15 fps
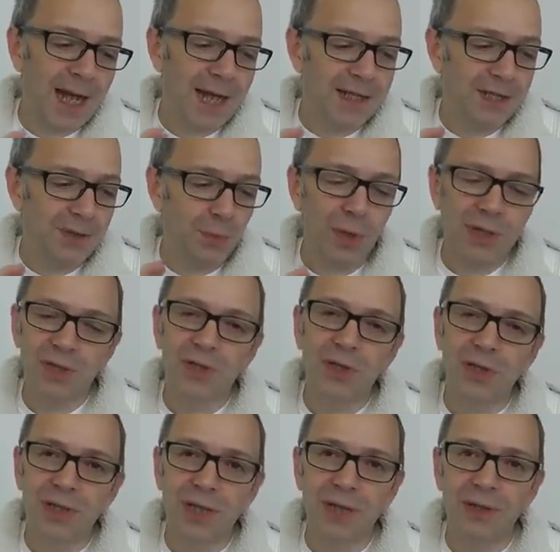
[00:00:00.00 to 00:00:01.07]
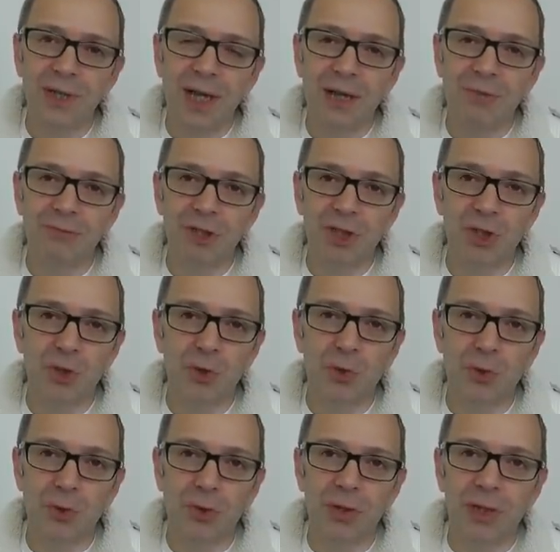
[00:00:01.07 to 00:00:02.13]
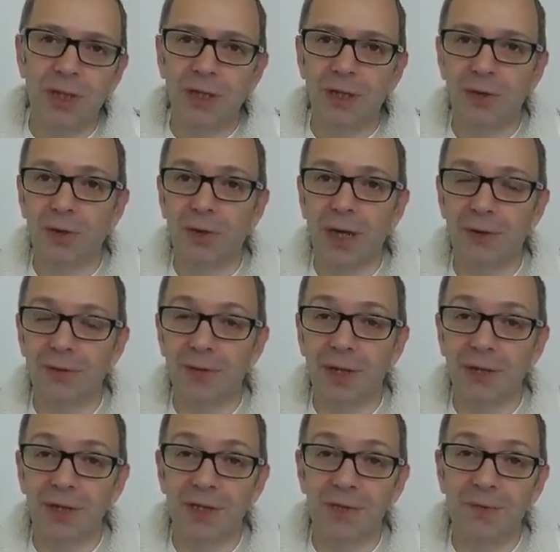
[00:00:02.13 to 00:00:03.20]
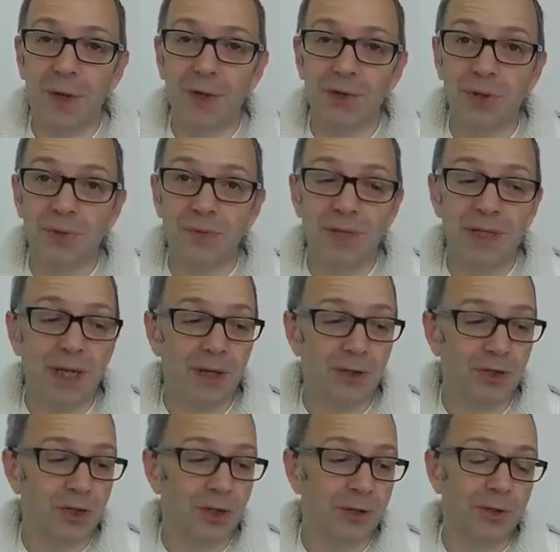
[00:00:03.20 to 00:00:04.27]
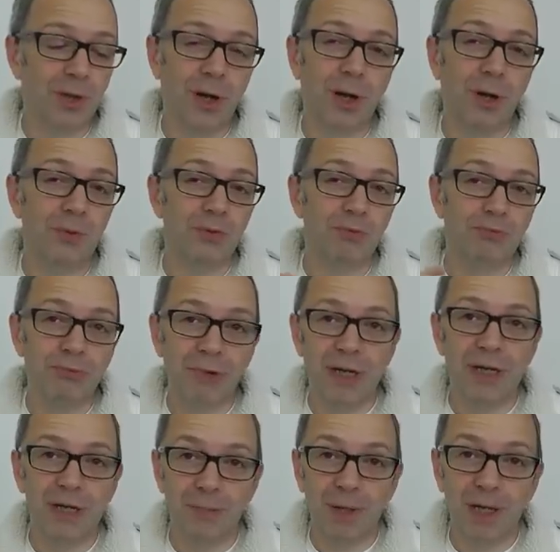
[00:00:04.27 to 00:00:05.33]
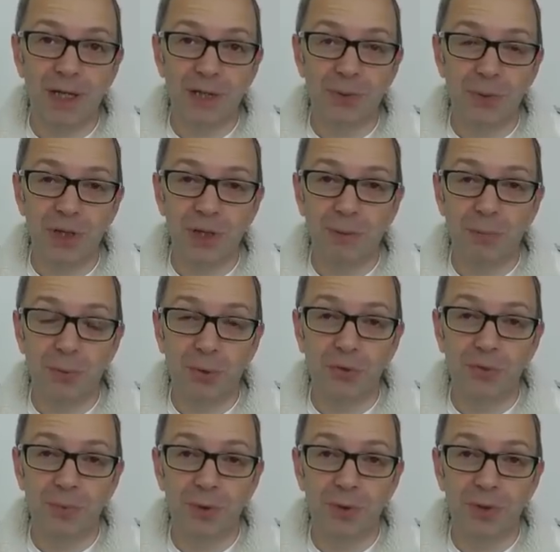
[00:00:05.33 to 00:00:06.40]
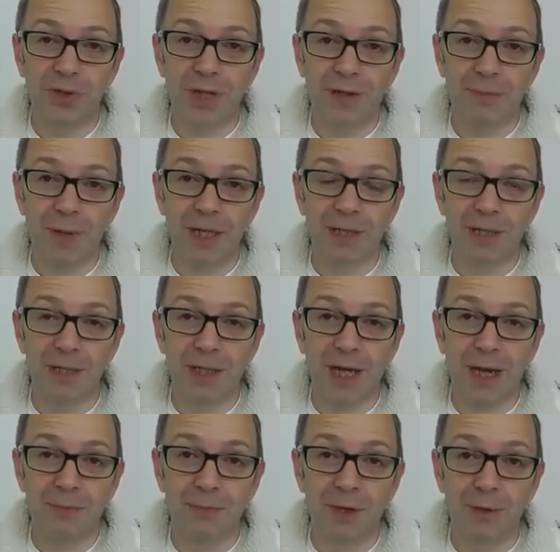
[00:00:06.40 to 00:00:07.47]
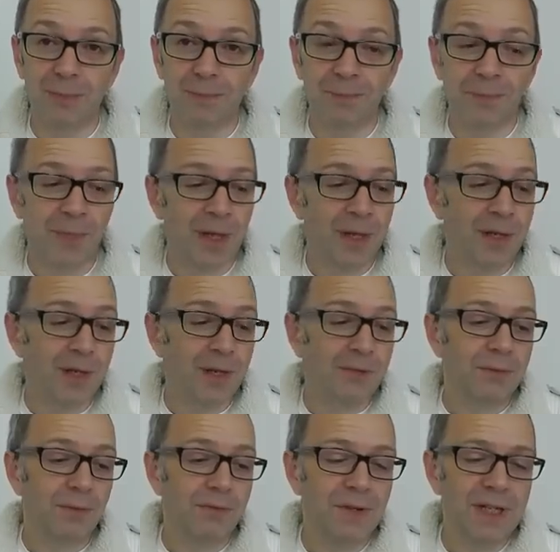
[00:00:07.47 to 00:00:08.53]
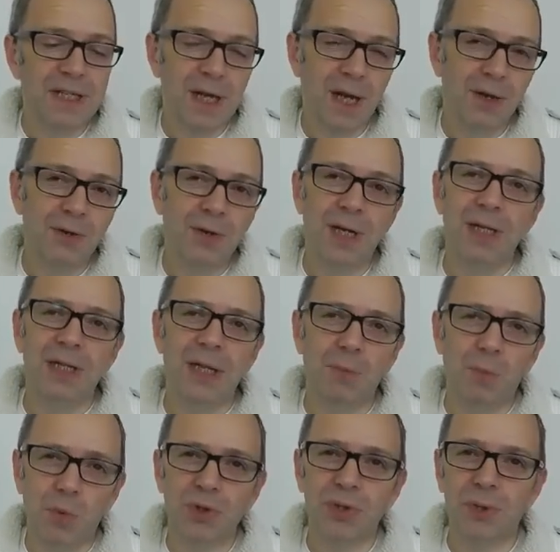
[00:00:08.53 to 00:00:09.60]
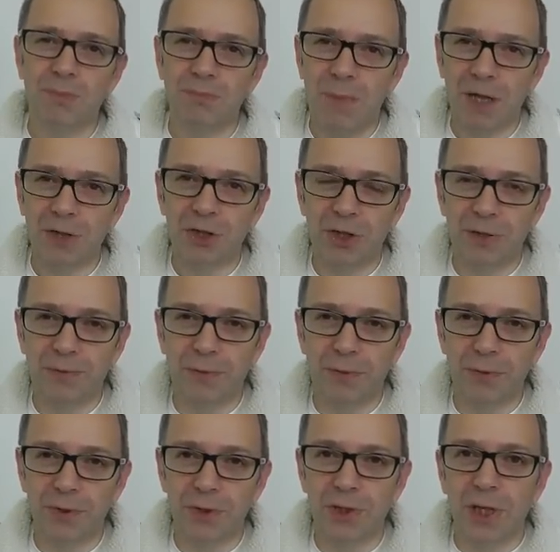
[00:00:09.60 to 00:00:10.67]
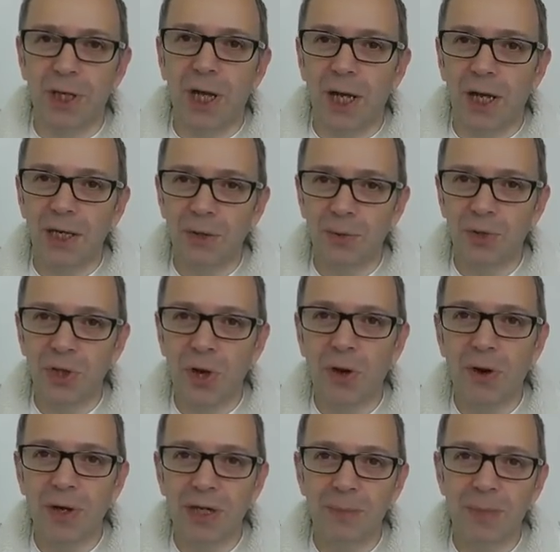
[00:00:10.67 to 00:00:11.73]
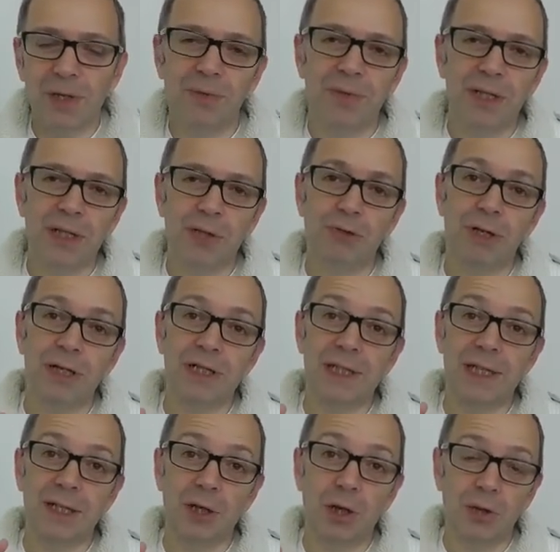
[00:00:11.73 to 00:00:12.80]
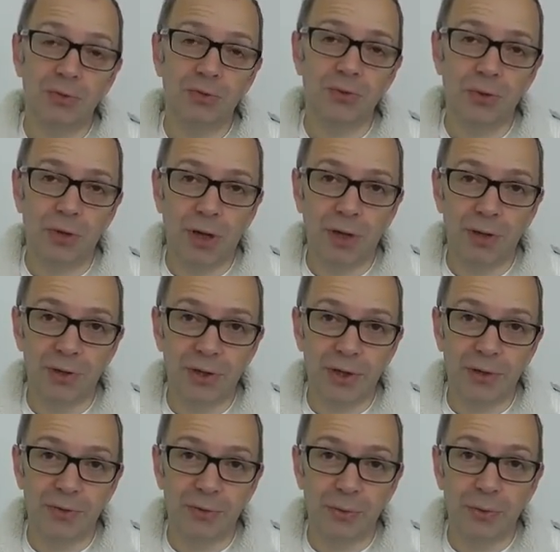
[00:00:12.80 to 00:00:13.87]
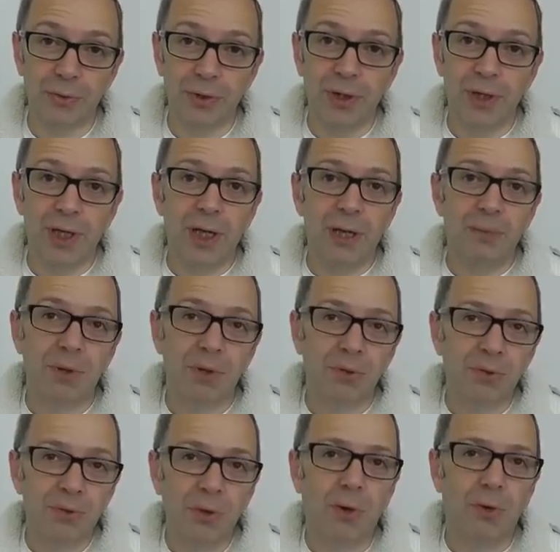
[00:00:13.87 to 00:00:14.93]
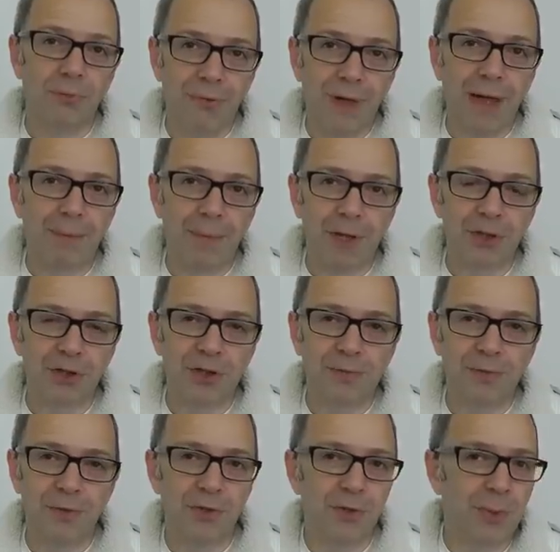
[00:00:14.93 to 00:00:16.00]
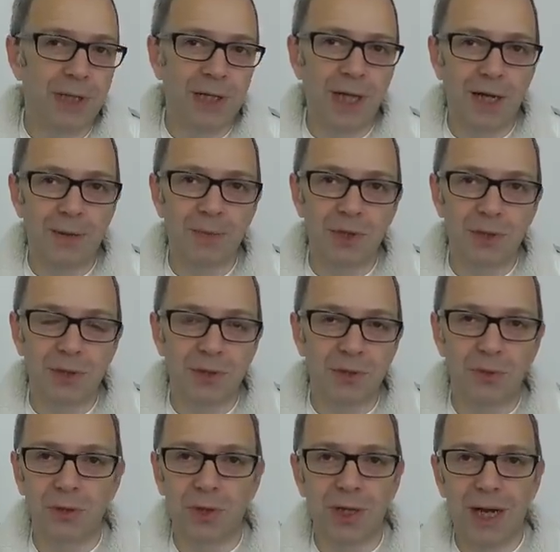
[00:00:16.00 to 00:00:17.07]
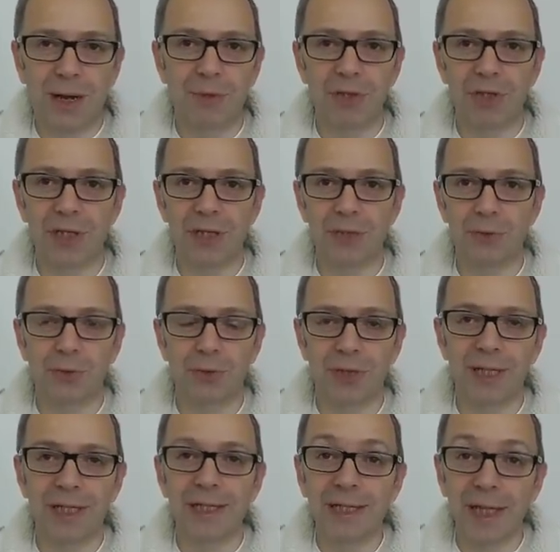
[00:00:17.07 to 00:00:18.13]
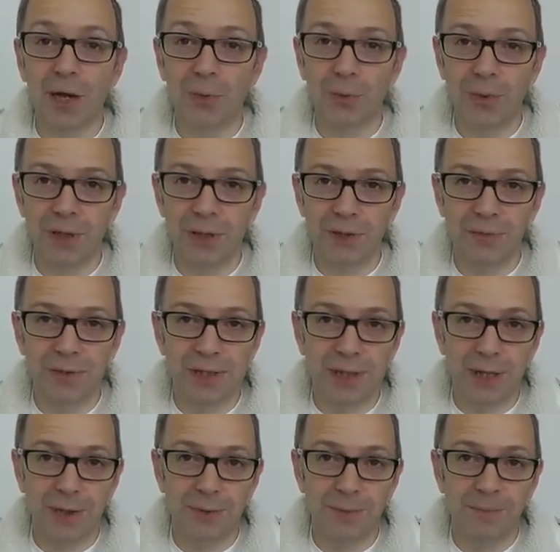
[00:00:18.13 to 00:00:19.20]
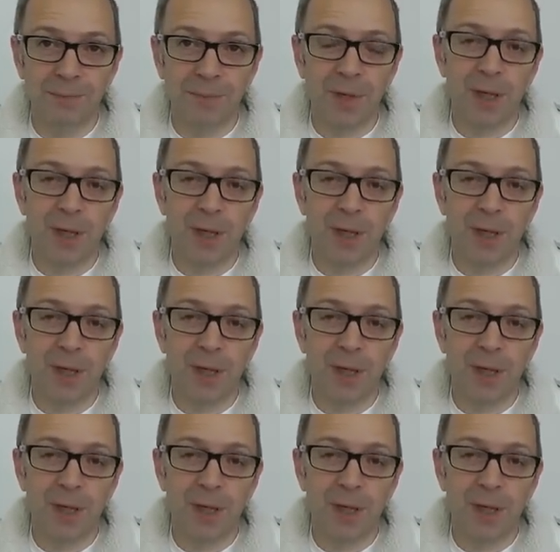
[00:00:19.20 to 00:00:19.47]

And once I'd done that restore and gone out and done this photo and video shoot, I was really pleased with the improvements they've made to the camera. For video, there wasn't much difference. A little tiny bit of an increase in contrast, I thought, but not that much difference when it came to sort of clarity or detail within the video.